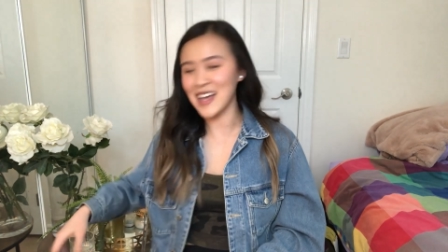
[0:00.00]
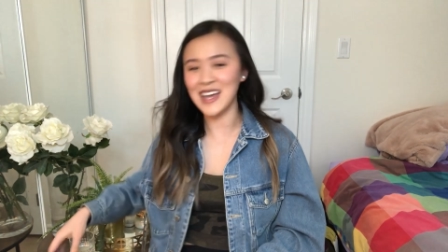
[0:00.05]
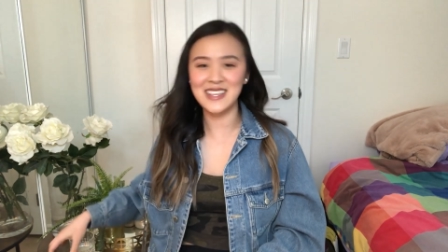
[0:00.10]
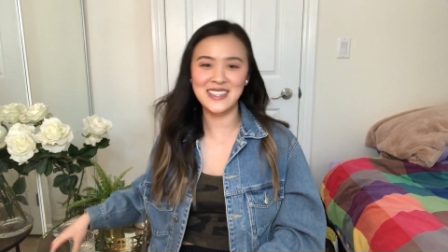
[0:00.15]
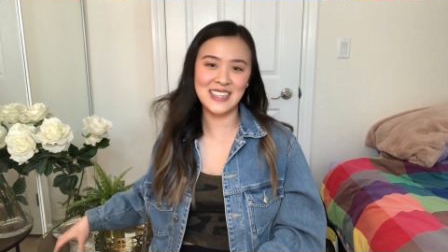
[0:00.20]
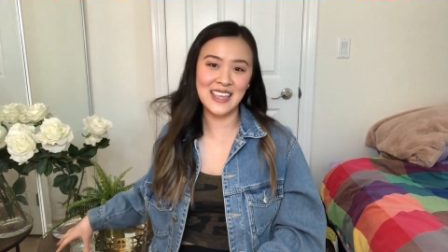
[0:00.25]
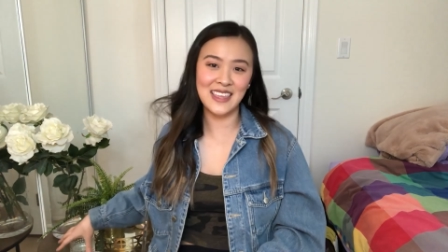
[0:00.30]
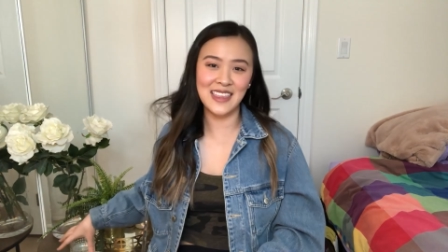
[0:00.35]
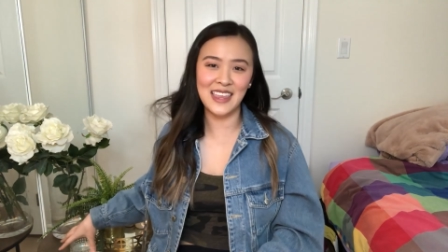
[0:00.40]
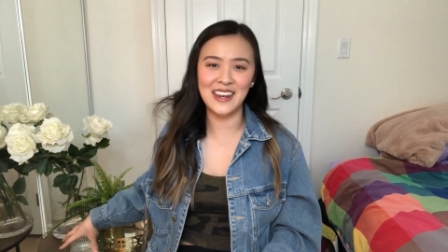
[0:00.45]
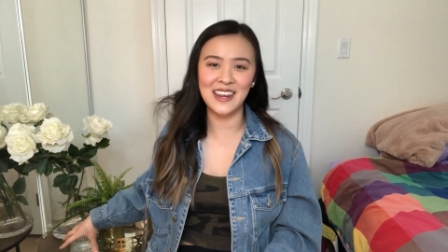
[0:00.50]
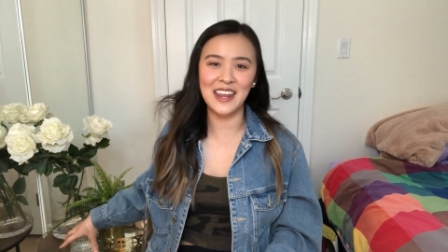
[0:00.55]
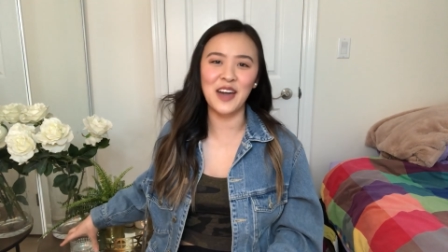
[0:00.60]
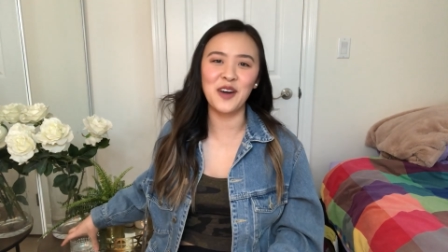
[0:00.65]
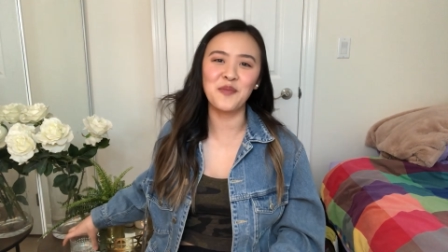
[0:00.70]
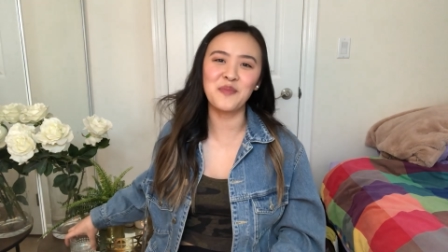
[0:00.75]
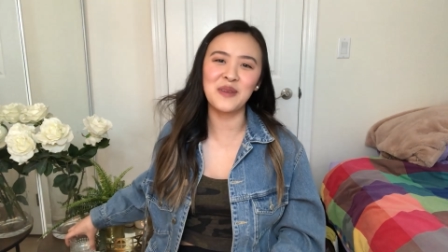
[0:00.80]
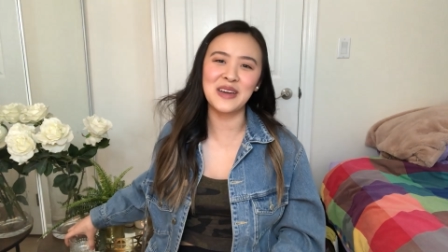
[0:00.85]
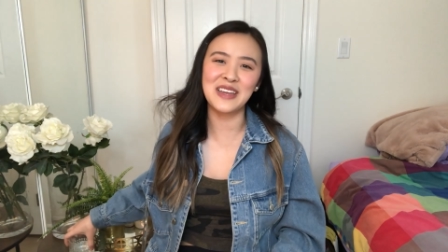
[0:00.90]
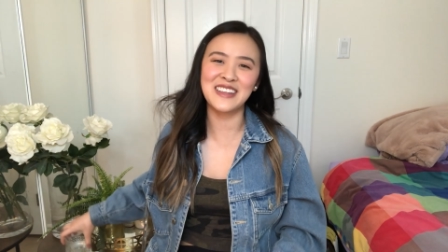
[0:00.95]
say that
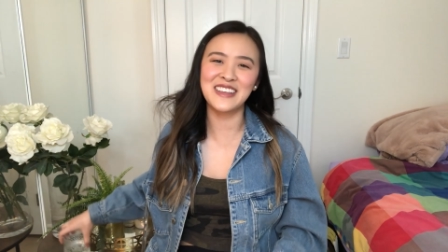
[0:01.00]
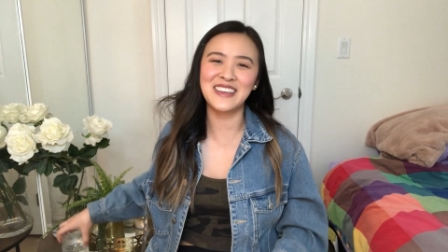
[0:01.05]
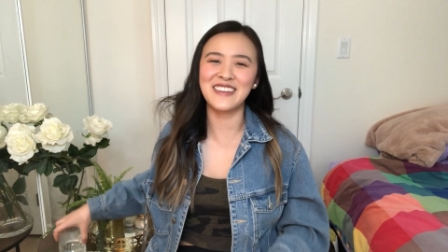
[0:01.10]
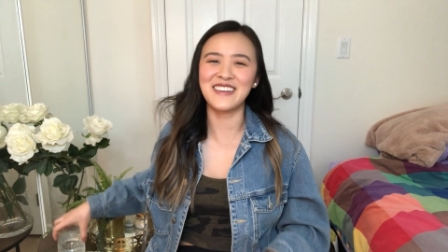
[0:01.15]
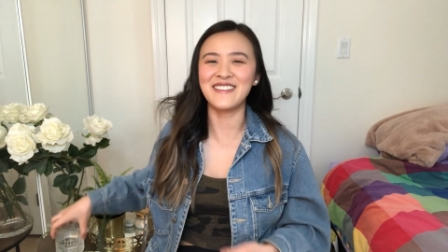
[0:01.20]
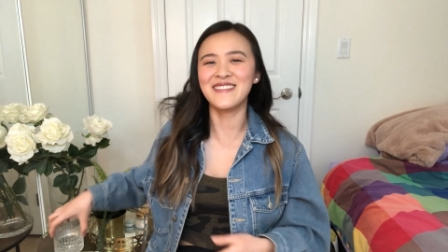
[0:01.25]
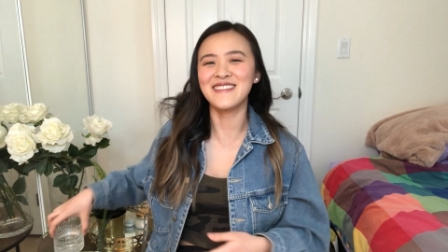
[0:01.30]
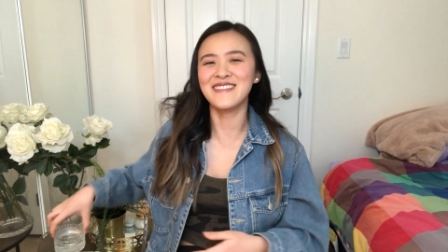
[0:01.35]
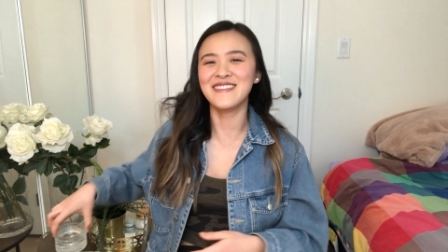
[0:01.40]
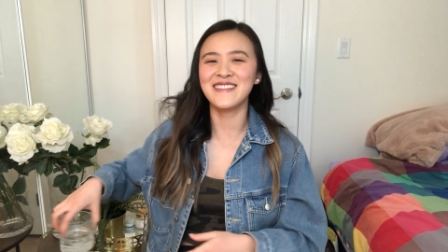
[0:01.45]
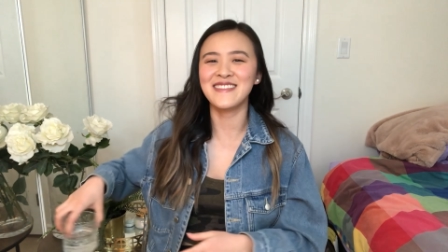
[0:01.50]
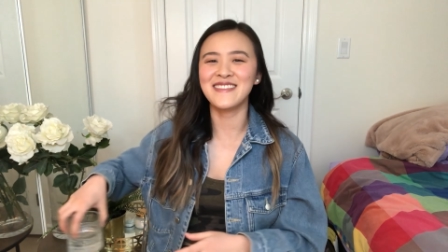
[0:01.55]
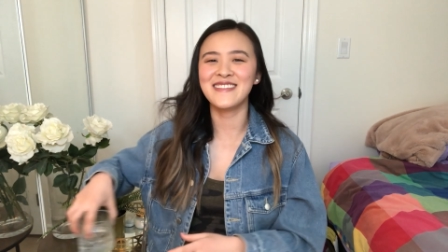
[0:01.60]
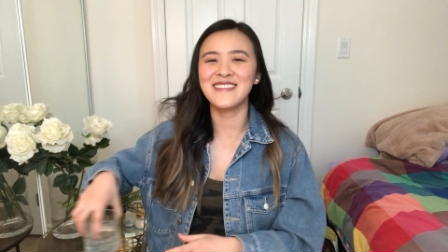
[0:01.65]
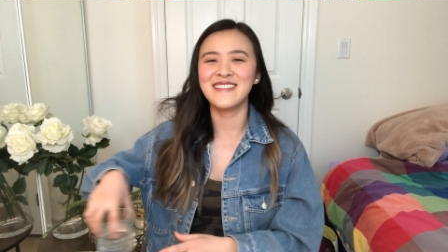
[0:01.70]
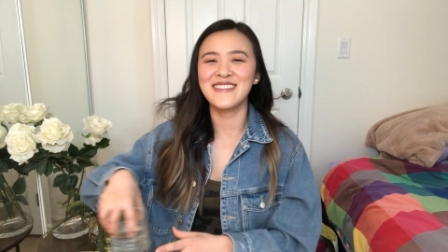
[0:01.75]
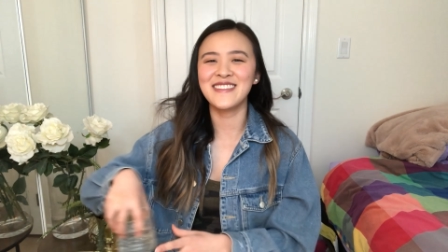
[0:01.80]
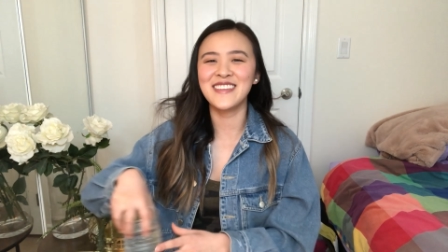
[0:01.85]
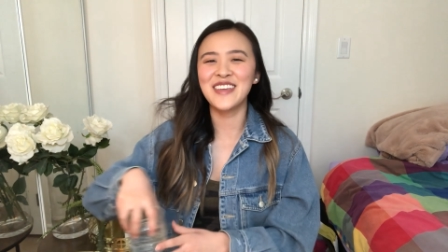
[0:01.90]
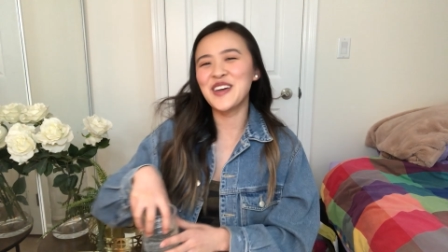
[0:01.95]
now, but,
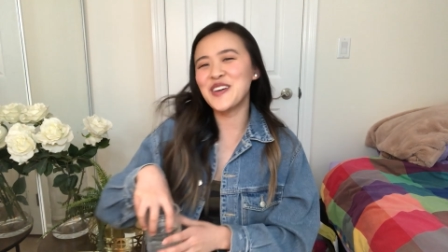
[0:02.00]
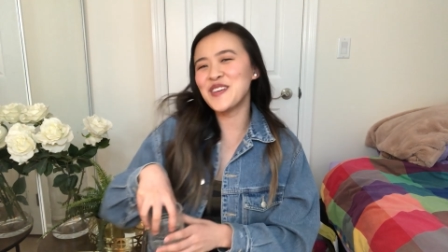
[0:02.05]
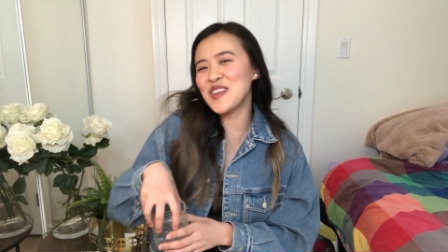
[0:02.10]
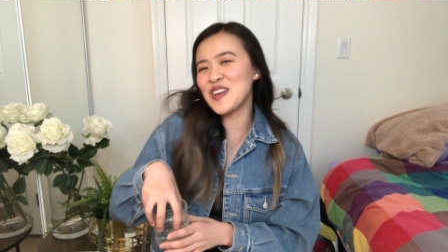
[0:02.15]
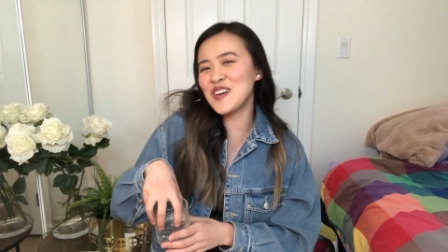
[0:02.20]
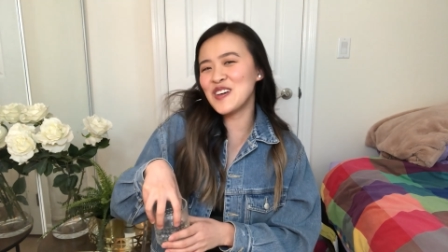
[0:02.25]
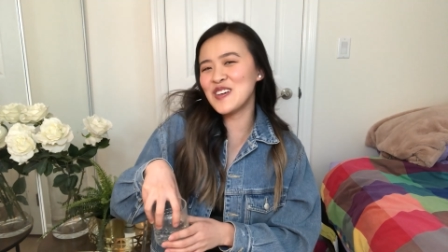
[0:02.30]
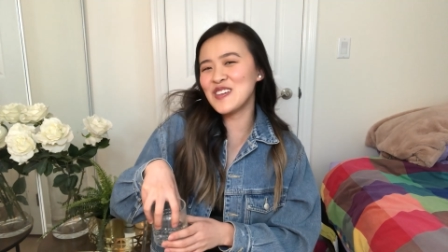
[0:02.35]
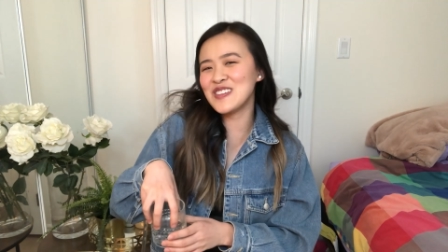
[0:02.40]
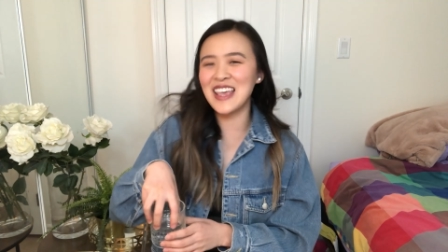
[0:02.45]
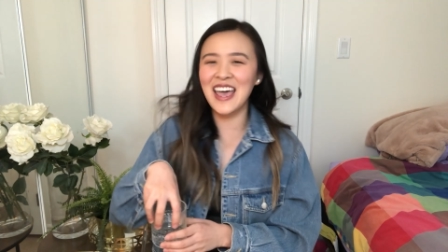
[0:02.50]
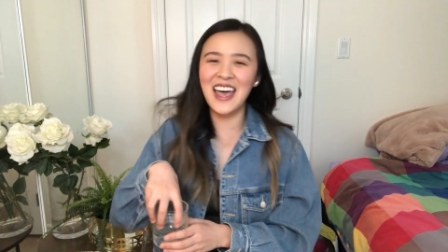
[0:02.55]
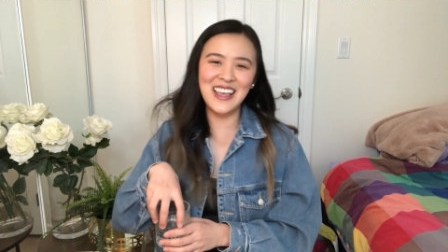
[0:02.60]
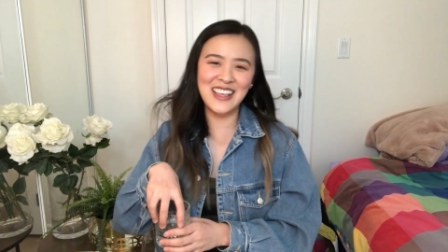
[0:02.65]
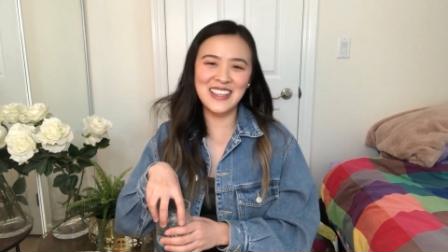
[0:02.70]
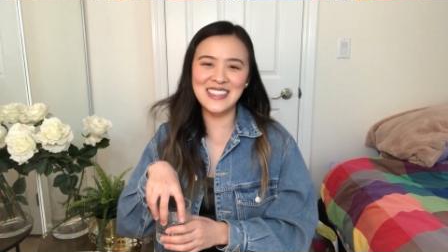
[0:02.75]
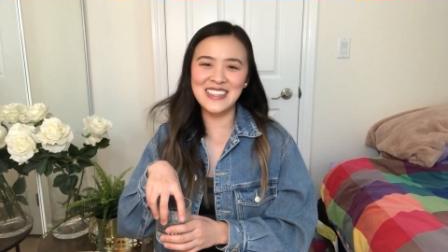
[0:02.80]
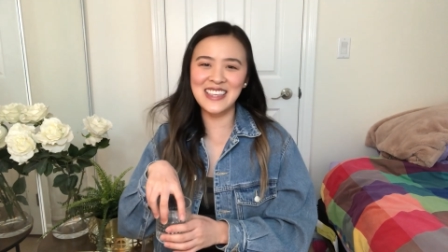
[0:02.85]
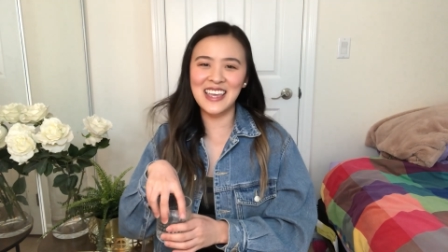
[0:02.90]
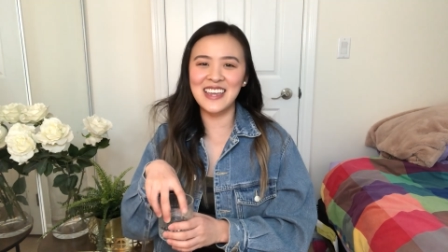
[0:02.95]
who knows? I
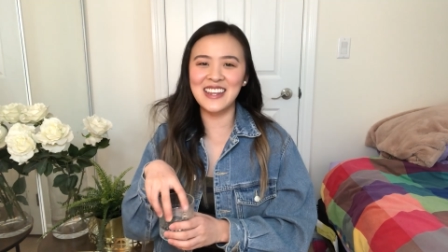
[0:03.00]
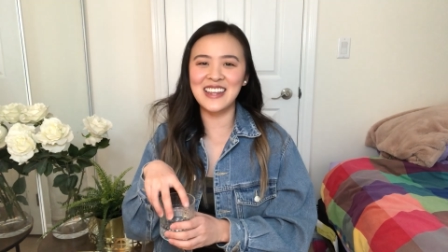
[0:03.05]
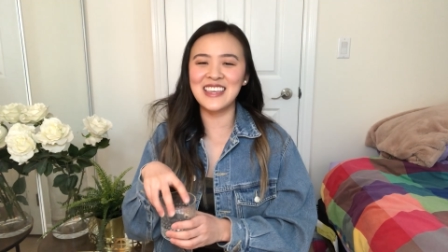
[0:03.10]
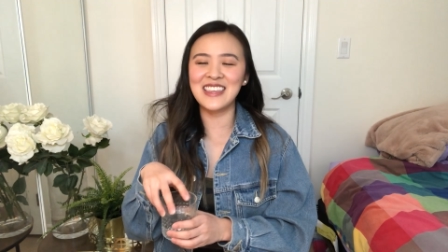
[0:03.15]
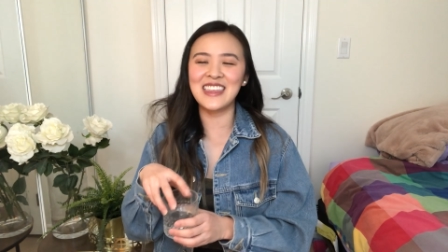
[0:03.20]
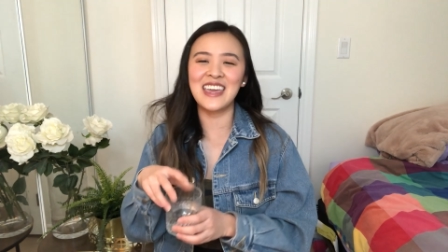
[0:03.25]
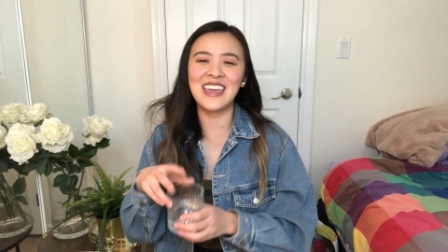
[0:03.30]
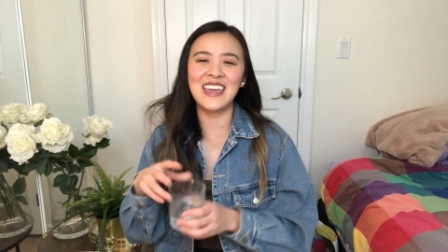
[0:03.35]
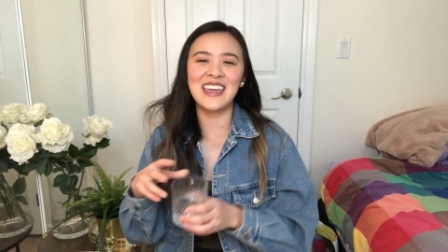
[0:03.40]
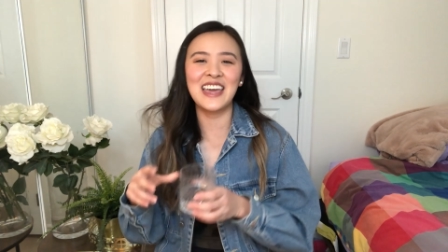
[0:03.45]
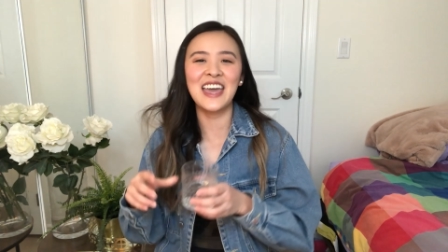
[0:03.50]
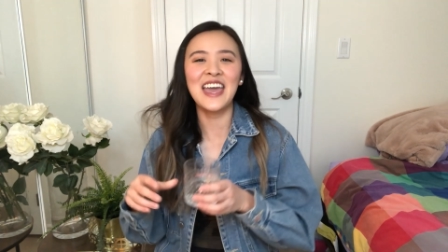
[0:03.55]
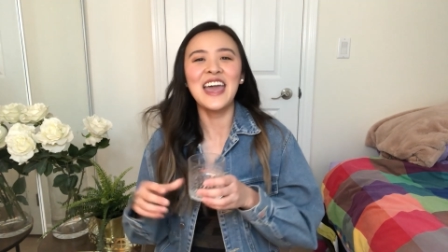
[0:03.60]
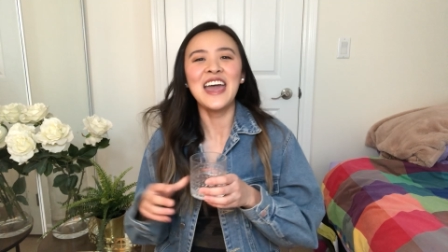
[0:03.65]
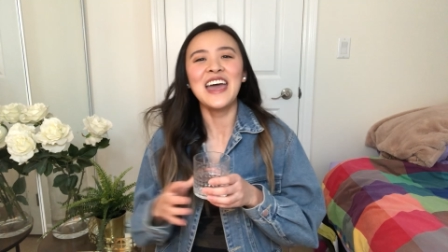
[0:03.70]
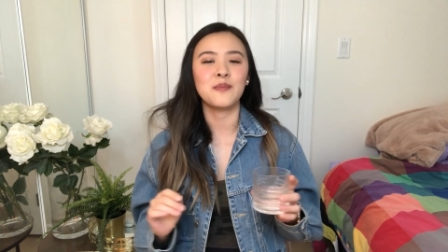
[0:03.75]
can say anything.